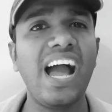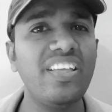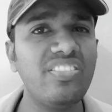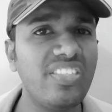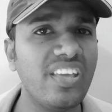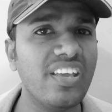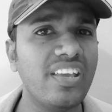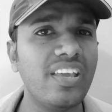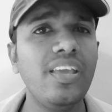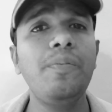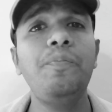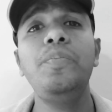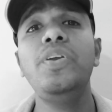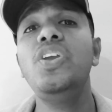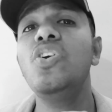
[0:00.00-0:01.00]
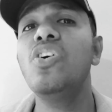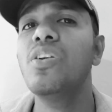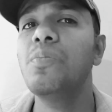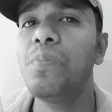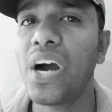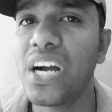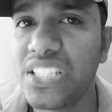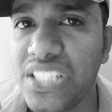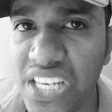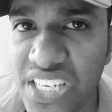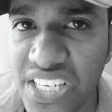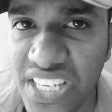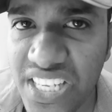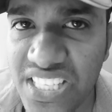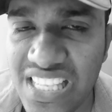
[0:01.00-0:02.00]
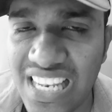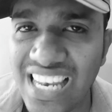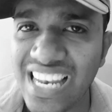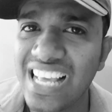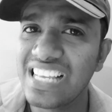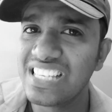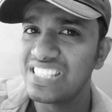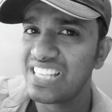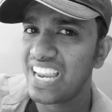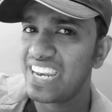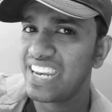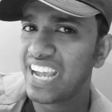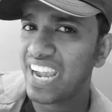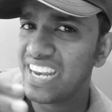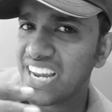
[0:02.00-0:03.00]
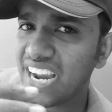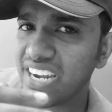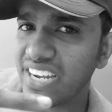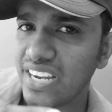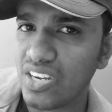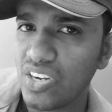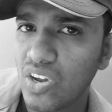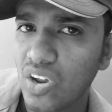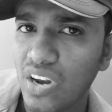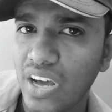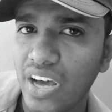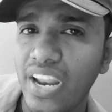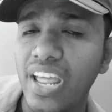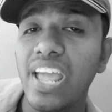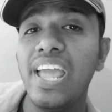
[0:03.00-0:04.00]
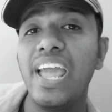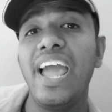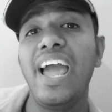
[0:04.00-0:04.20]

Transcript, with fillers: I think if your budget is less than $900